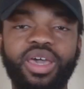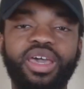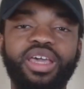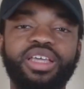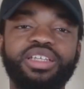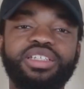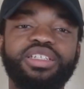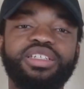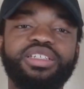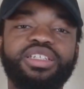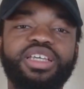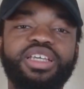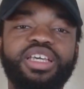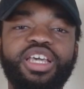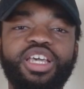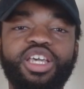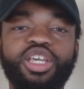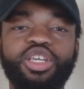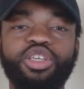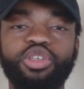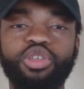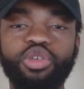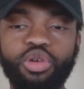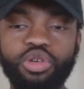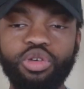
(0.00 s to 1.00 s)
Man, just
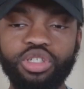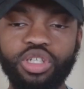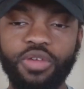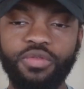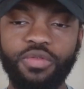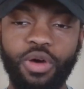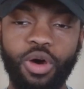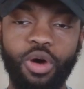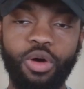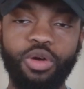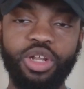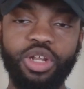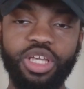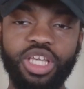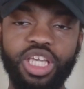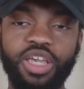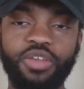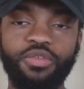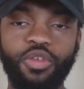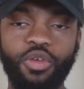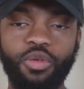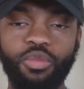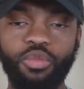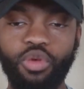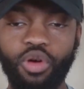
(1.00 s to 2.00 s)
use your phone to
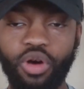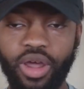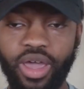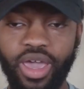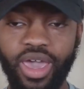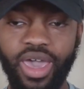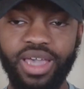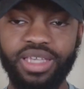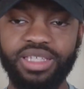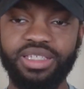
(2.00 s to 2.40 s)
give you more